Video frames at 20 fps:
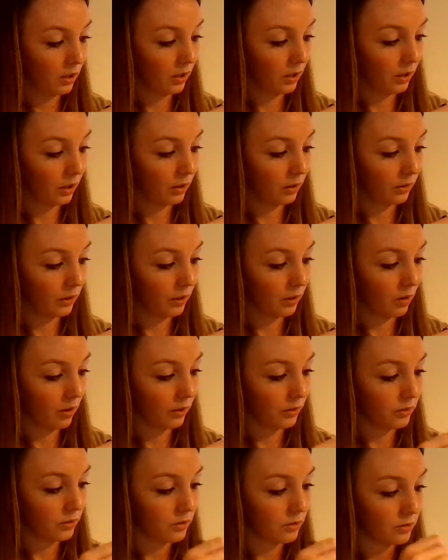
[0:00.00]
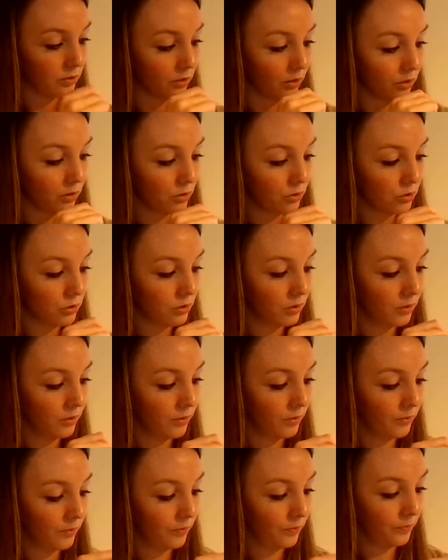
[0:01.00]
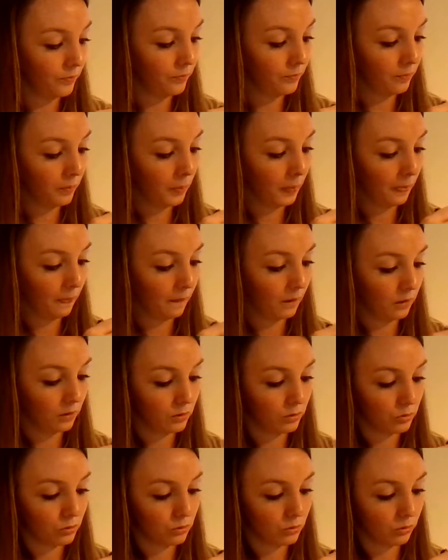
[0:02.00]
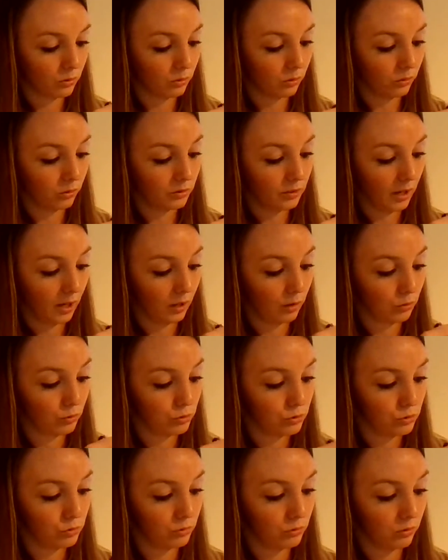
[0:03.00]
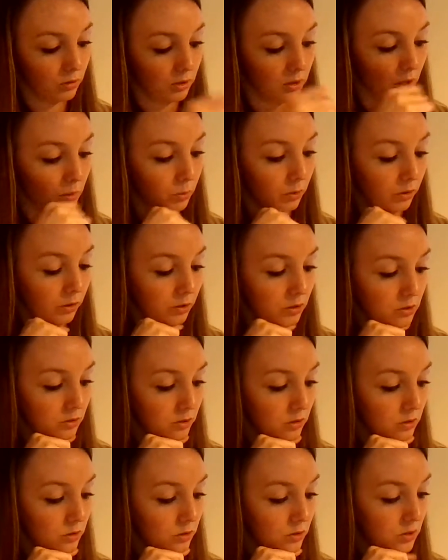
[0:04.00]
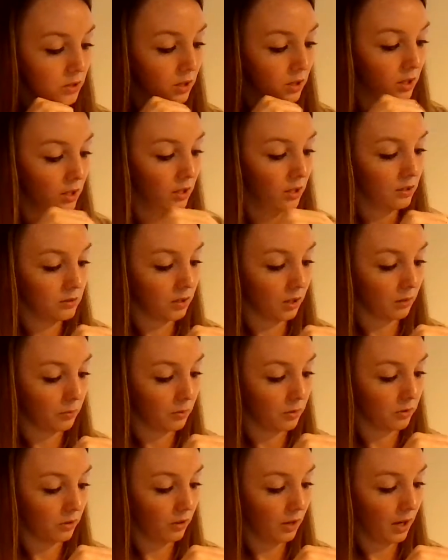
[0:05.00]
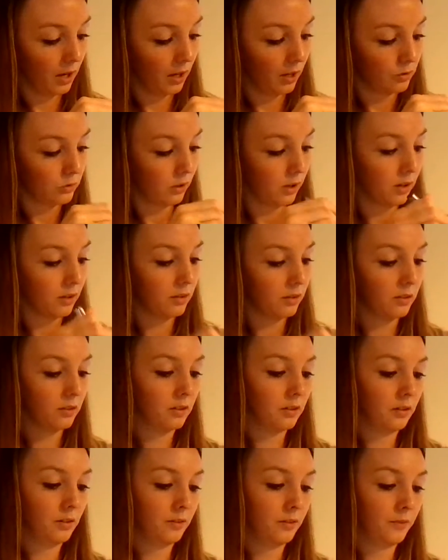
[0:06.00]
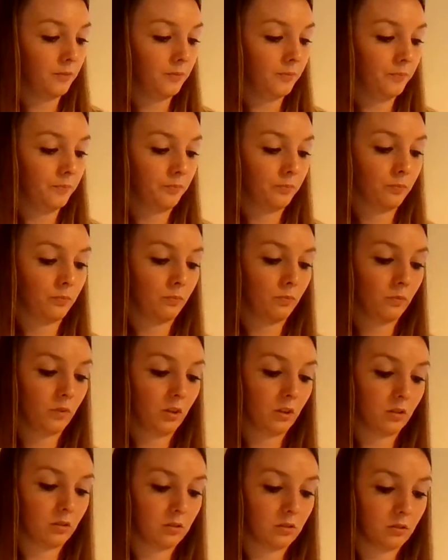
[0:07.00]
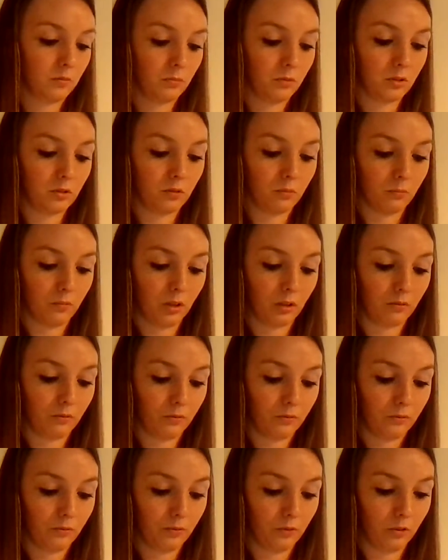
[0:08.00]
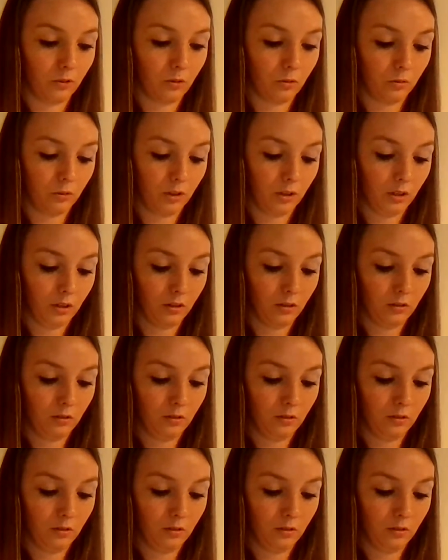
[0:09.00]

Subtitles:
and and click on search. Scroll down to the neighborhood search. Type in your address. Do you mind if you record?